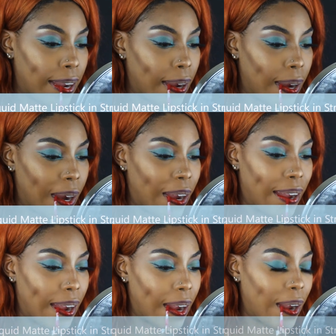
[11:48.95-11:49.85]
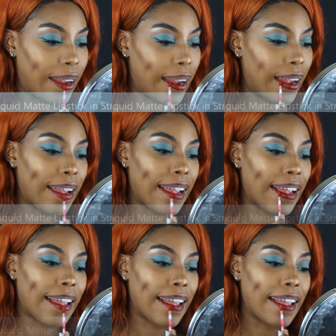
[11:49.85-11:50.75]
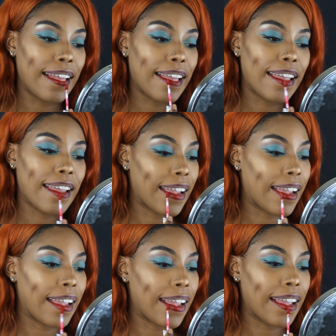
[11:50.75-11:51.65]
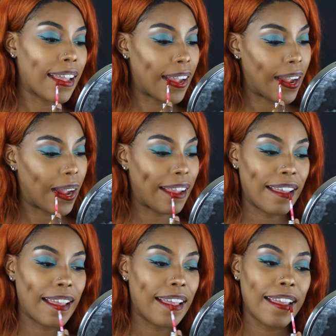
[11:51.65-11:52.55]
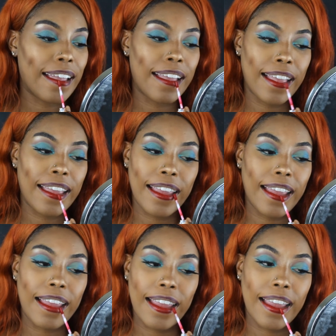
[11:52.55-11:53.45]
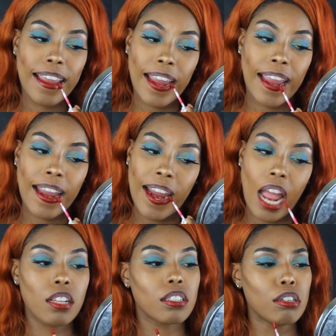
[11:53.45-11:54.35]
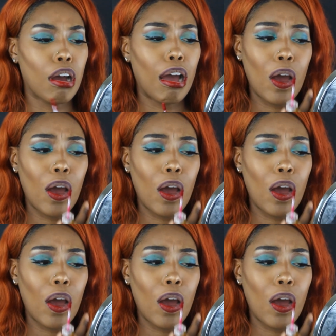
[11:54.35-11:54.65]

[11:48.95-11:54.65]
In all their lip colors, like the liquid mattes anyway, I really love.